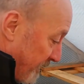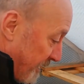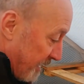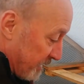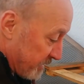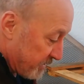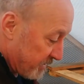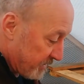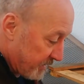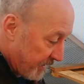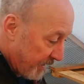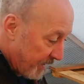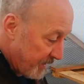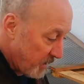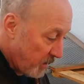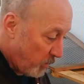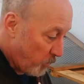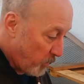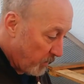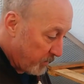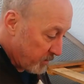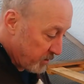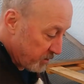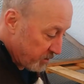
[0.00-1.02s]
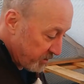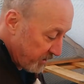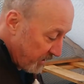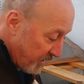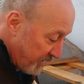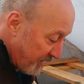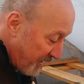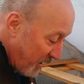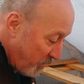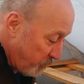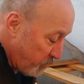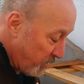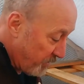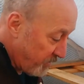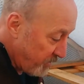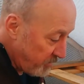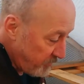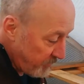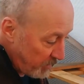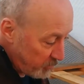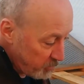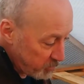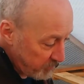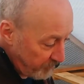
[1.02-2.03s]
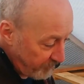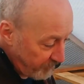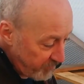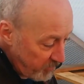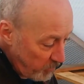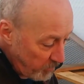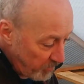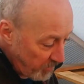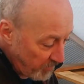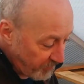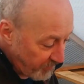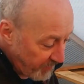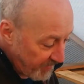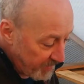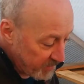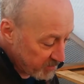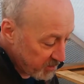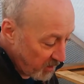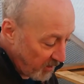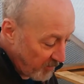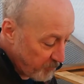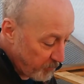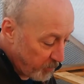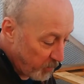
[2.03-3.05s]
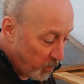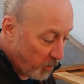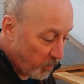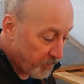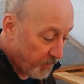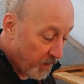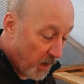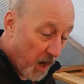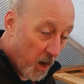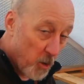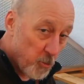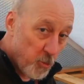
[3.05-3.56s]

yesterday. I wanted to share that with you. Those are a few of the things I bought that are